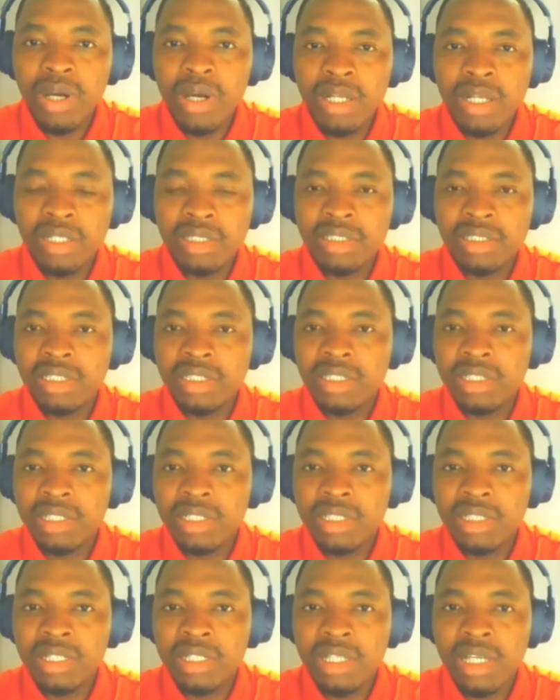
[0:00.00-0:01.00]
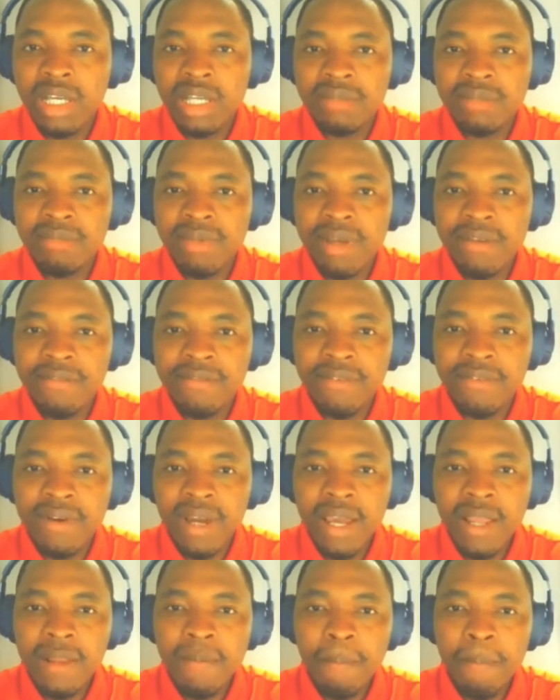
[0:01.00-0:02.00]
and get my
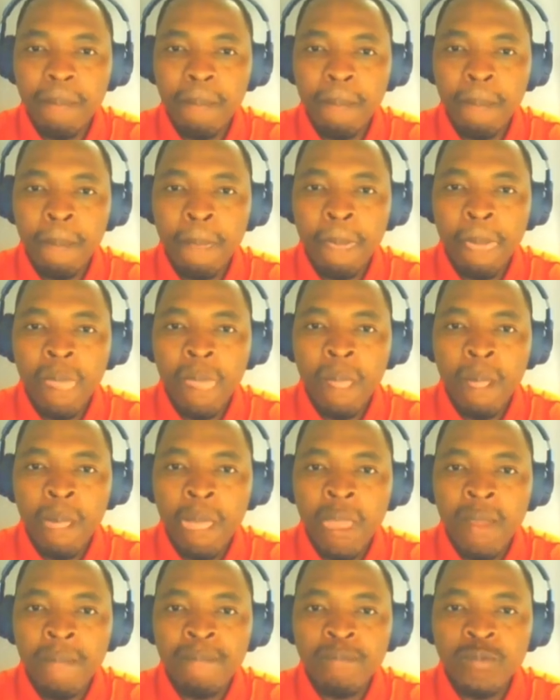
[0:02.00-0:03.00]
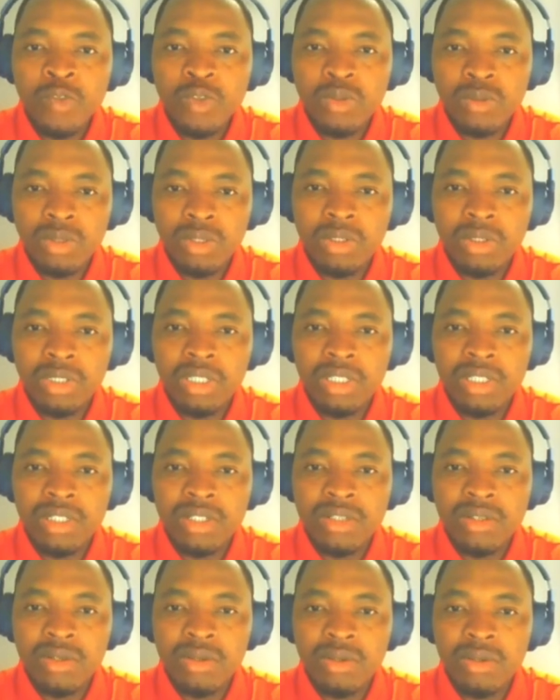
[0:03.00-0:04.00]
file to load it.
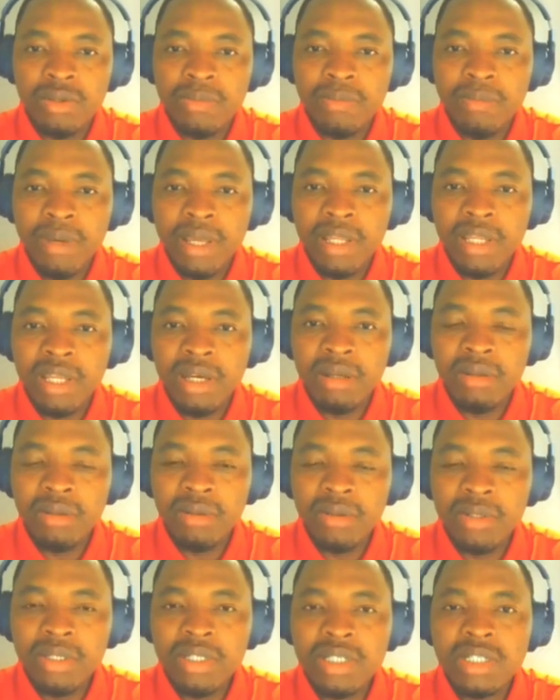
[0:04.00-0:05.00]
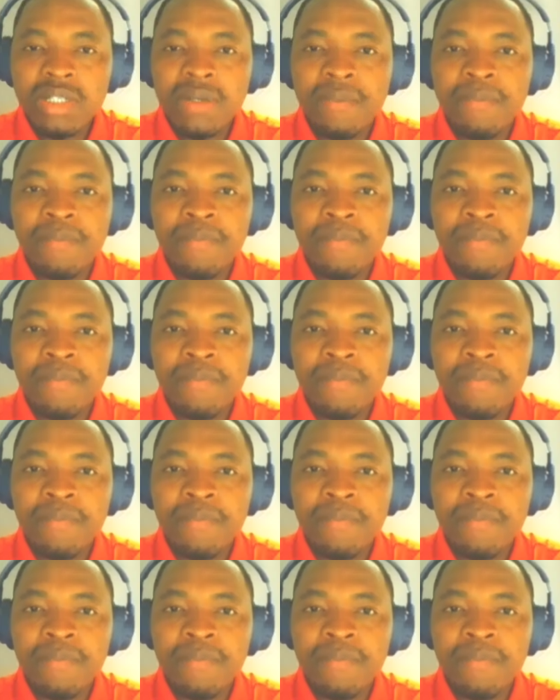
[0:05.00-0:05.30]
So my downloads,